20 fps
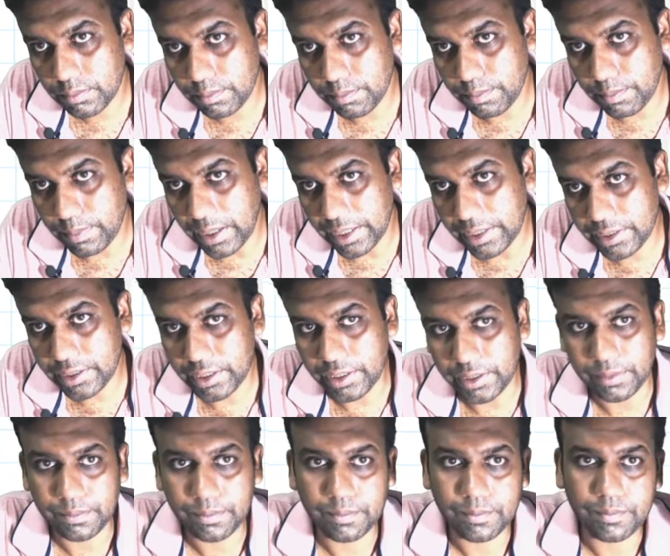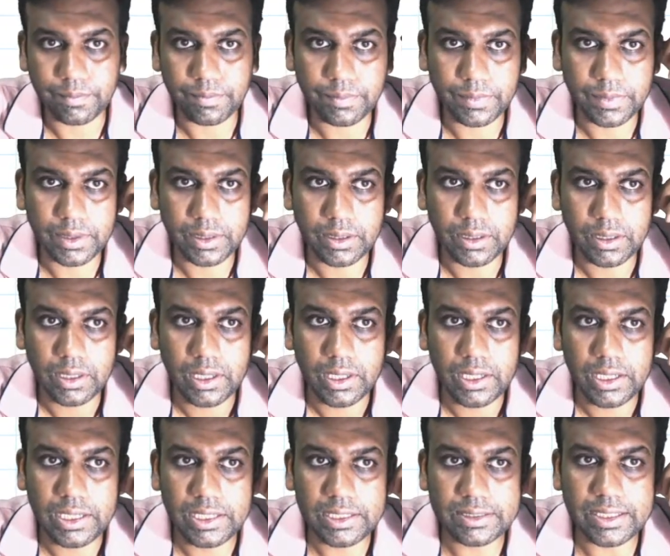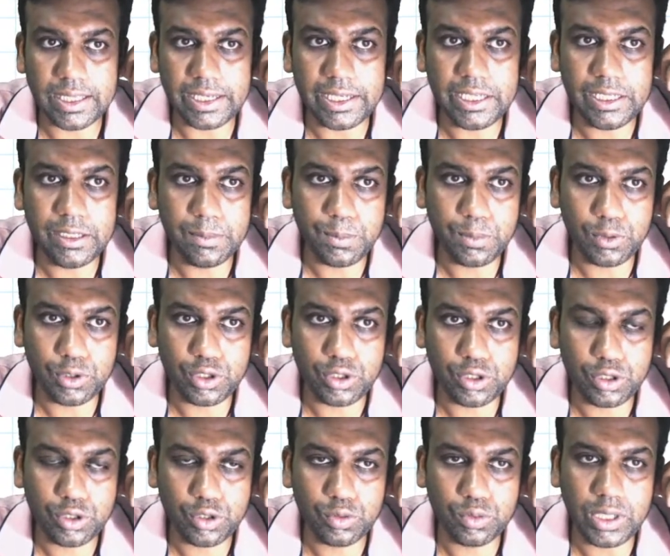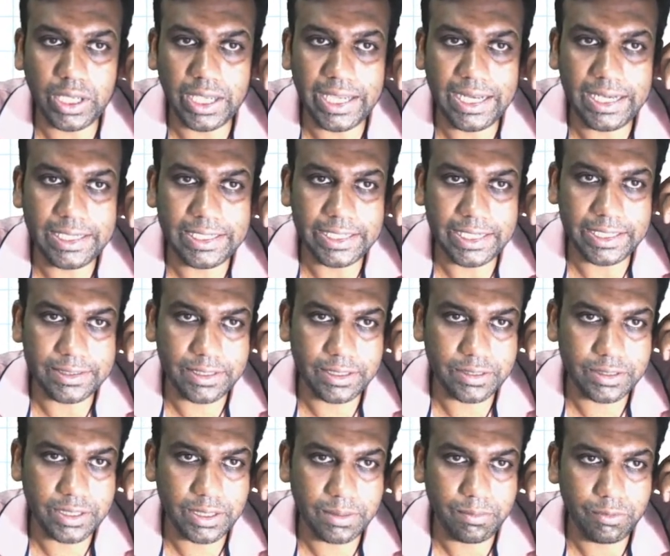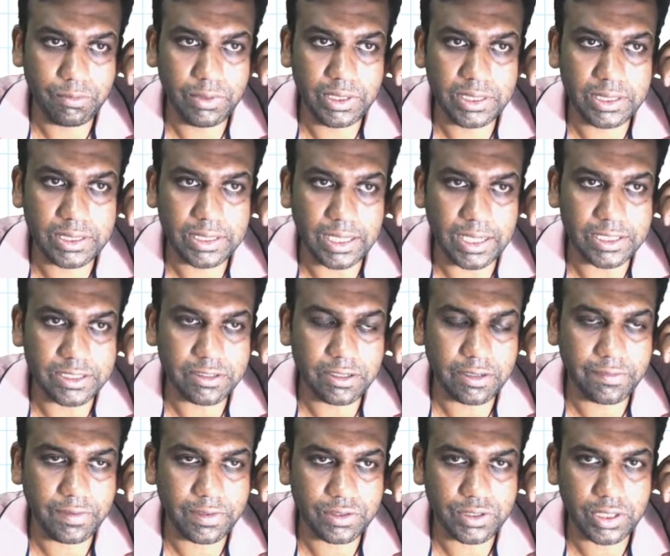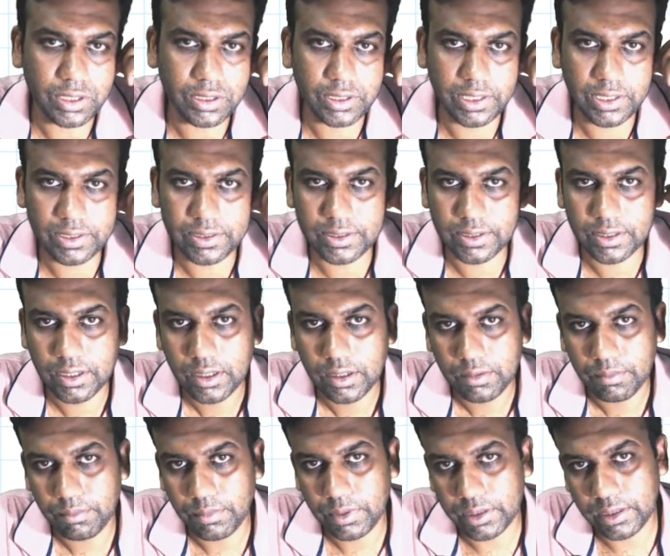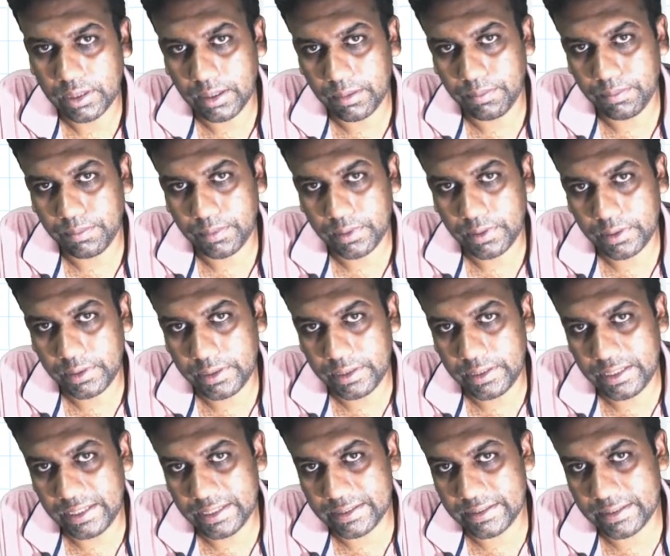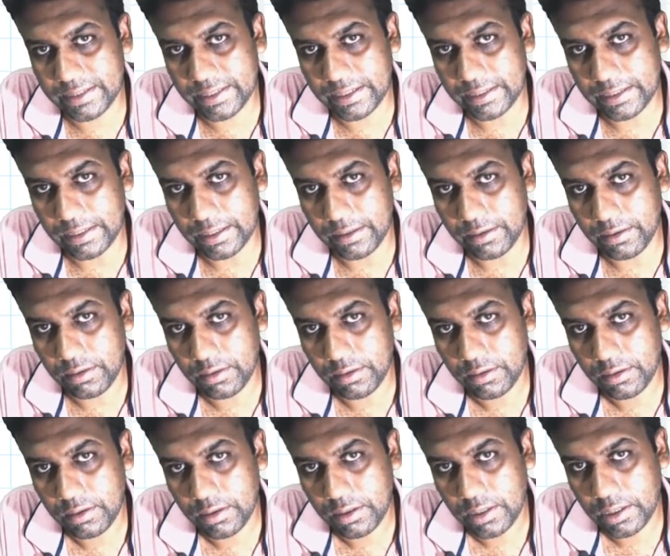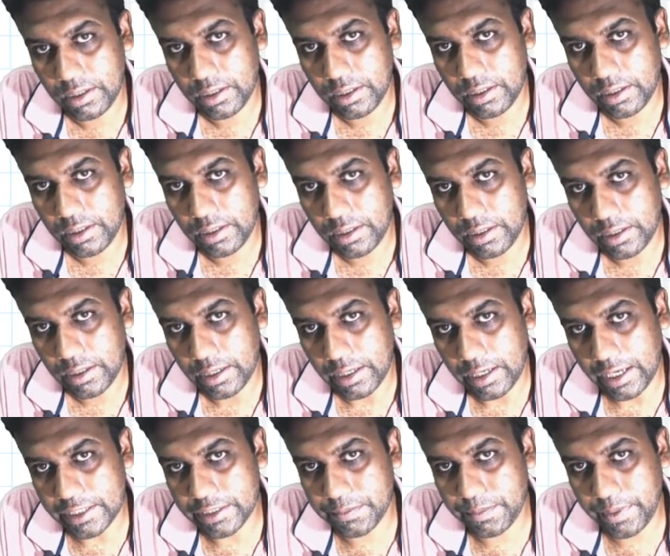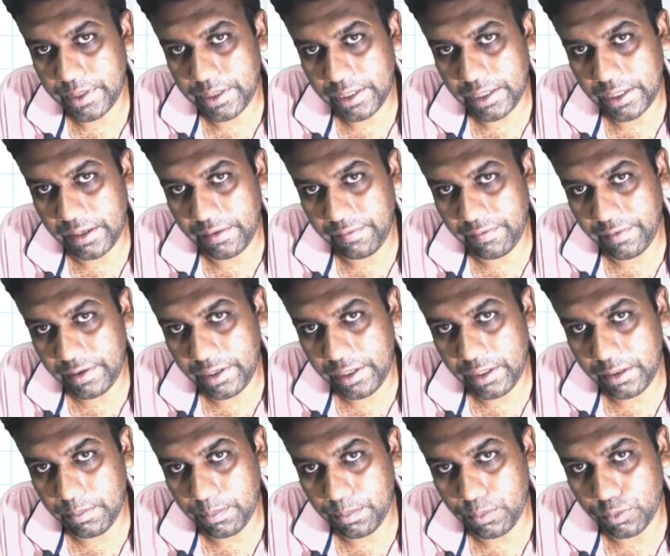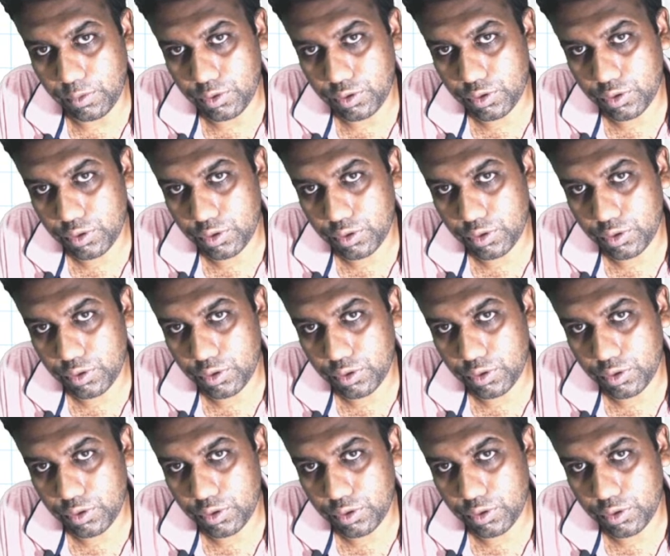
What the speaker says: pi t is the input to the LTI system with transfer function this. Matlab this signal has been given input